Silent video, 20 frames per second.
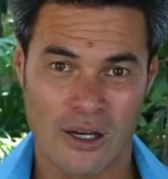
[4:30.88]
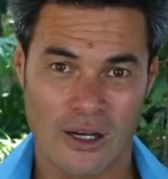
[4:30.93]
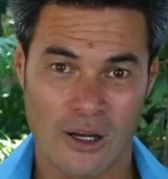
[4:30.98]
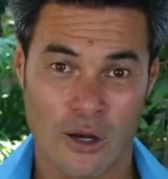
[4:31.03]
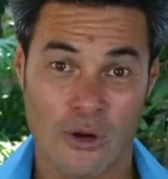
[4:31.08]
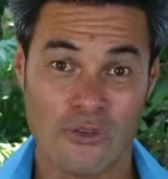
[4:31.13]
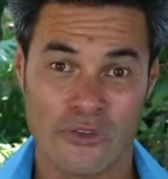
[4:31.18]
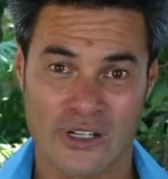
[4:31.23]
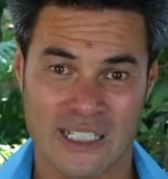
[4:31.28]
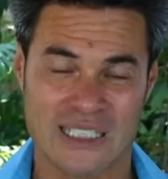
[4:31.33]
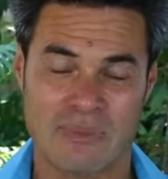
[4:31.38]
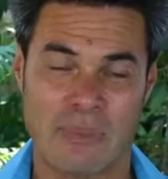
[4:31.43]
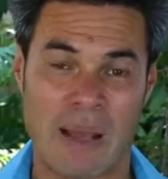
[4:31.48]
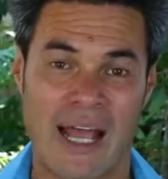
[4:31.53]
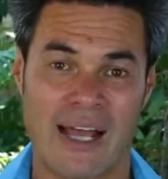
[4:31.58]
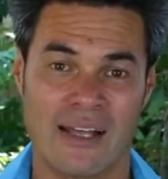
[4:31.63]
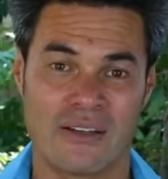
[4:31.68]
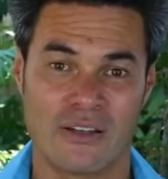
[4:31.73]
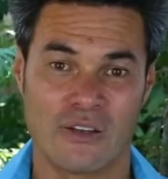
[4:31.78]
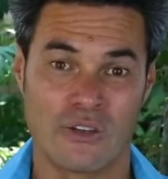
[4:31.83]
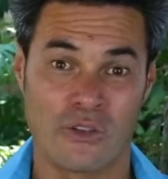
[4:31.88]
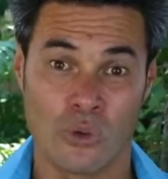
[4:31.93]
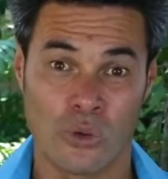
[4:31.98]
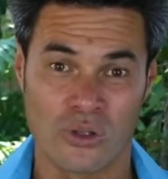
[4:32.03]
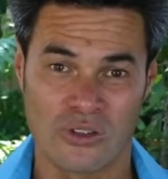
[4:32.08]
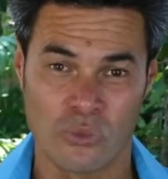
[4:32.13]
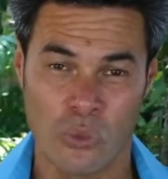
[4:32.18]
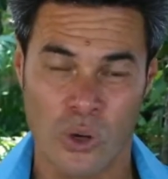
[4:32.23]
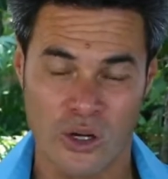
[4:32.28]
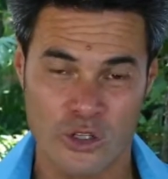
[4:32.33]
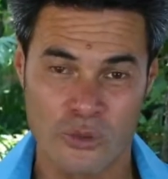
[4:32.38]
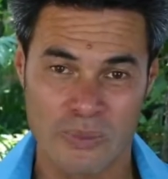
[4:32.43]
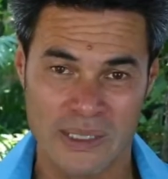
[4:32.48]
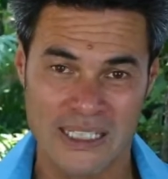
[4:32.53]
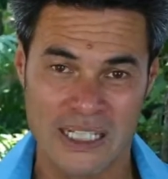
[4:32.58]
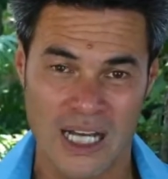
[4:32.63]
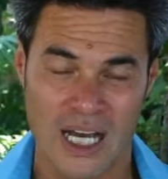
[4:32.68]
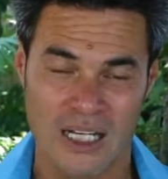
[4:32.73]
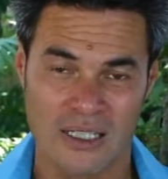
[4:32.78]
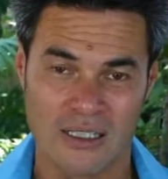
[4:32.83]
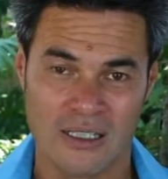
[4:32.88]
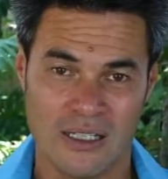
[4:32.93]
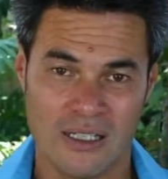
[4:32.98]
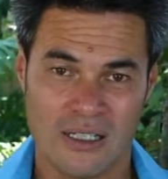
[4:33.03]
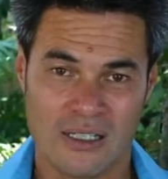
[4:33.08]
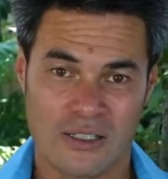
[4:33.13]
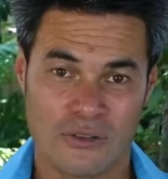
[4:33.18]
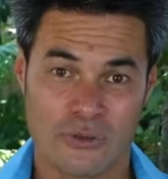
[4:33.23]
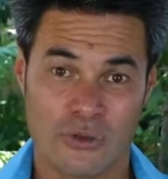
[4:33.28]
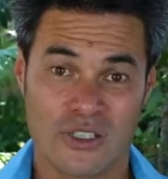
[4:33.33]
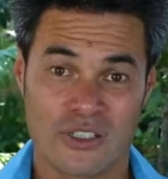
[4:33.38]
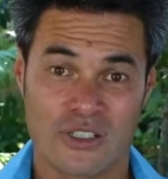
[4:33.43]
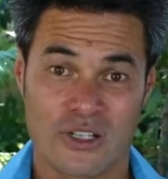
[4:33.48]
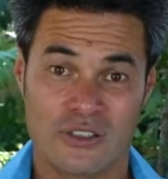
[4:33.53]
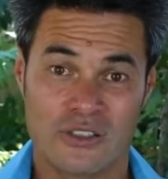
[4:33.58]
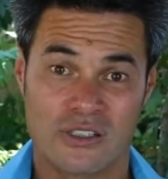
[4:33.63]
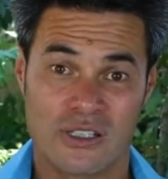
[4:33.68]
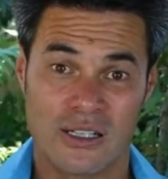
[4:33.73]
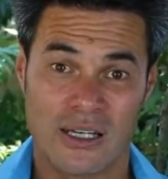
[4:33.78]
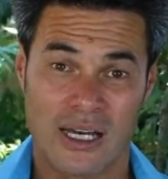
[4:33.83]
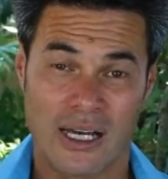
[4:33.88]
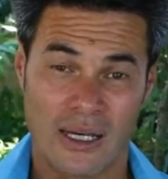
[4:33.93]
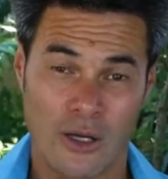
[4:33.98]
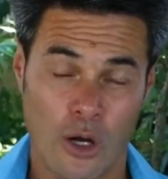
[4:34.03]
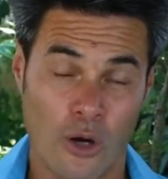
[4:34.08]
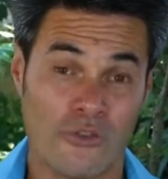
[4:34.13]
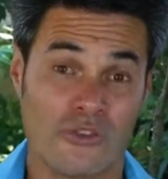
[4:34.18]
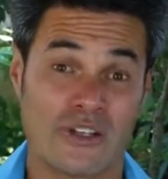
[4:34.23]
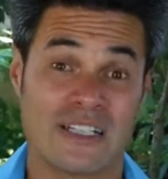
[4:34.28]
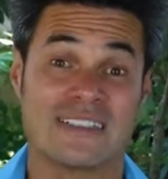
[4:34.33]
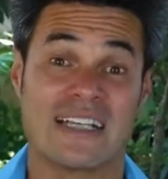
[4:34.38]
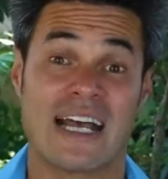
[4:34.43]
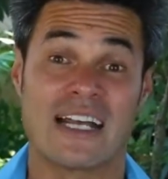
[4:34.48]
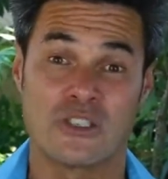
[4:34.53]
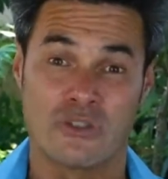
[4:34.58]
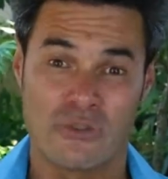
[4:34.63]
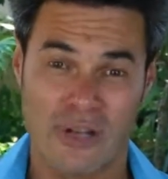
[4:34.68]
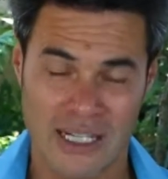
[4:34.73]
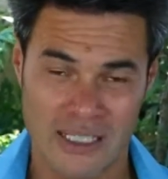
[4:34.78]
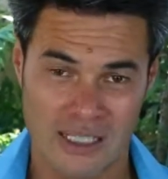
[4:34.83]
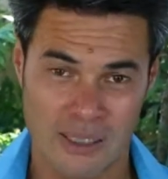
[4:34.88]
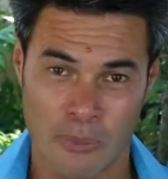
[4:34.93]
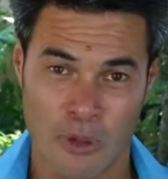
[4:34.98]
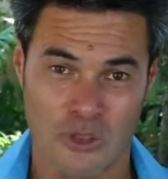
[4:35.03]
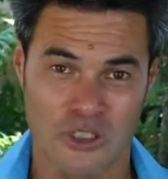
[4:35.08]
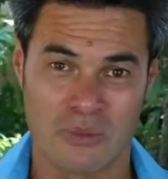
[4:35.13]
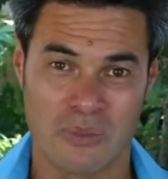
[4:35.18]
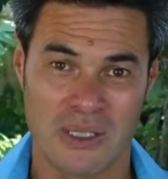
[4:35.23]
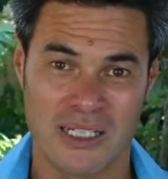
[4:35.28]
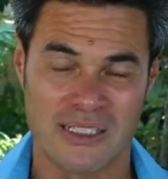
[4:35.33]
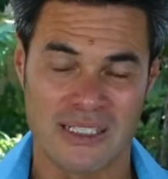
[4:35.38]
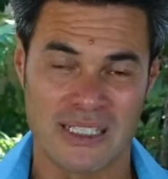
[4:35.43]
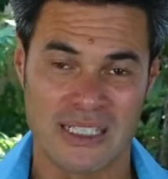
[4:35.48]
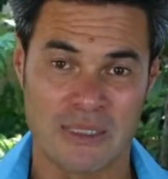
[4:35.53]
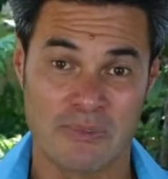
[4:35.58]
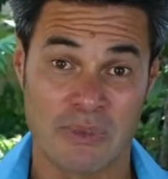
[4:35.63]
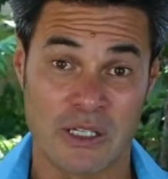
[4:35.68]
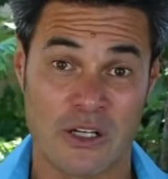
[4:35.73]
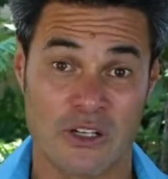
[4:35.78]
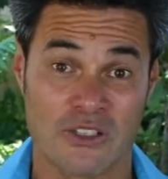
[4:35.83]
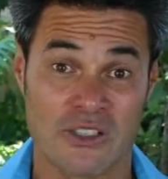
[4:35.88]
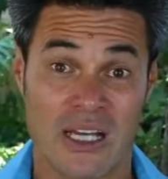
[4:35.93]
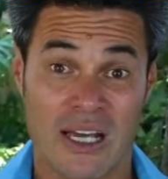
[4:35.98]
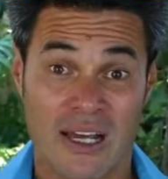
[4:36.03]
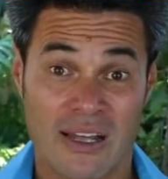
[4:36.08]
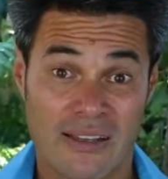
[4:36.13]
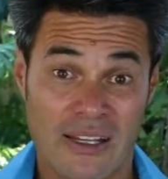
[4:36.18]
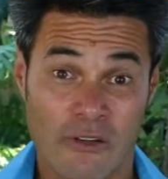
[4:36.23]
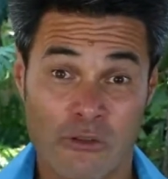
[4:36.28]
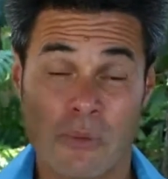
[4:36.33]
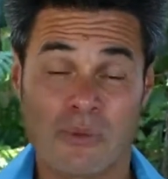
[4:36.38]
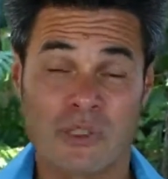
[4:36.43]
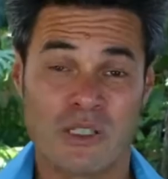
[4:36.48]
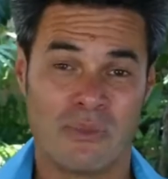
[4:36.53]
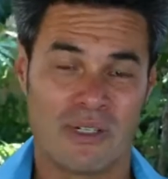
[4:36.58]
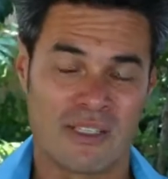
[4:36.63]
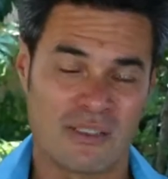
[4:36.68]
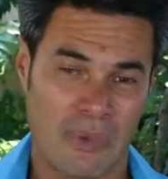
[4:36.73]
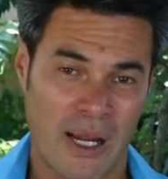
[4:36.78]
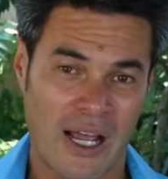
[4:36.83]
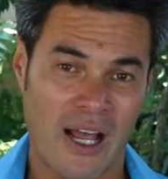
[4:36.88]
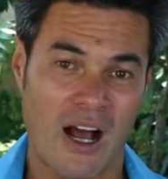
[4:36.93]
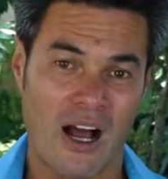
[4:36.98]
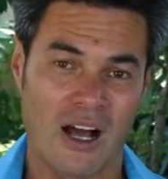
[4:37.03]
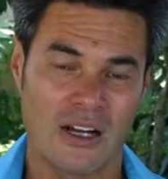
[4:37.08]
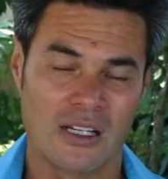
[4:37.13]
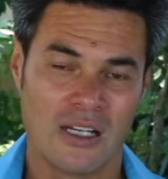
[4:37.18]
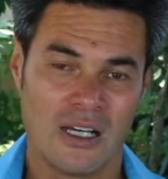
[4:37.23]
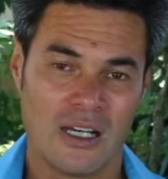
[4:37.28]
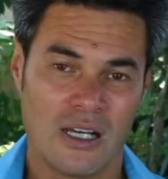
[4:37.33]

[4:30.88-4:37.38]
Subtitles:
over-expand the thought of what could be done. They're always going to over-exaggerate the possibilities because they're optimists by heart.